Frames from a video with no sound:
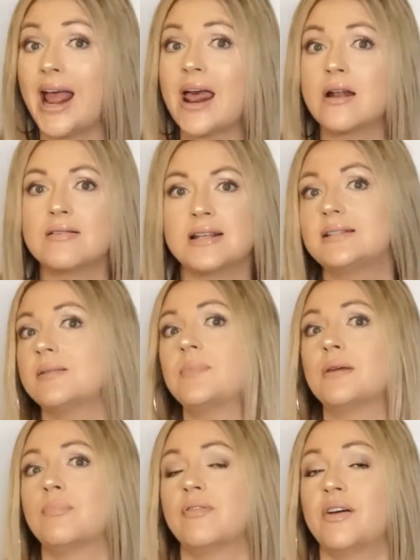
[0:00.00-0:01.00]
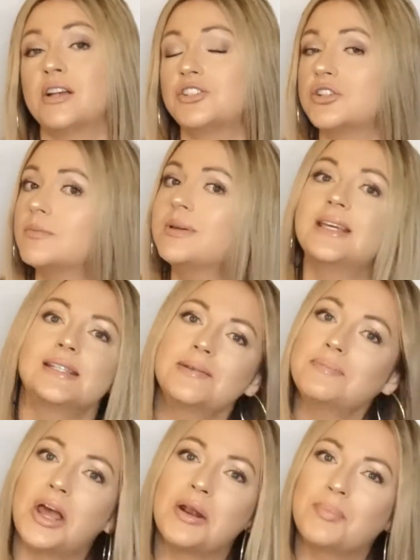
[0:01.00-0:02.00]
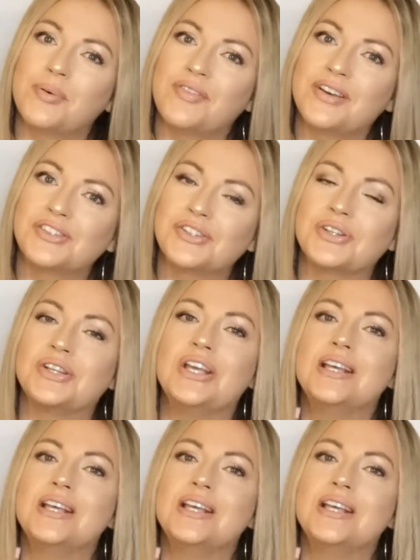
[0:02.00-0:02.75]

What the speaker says: I don't need something professional because I'm not a professional.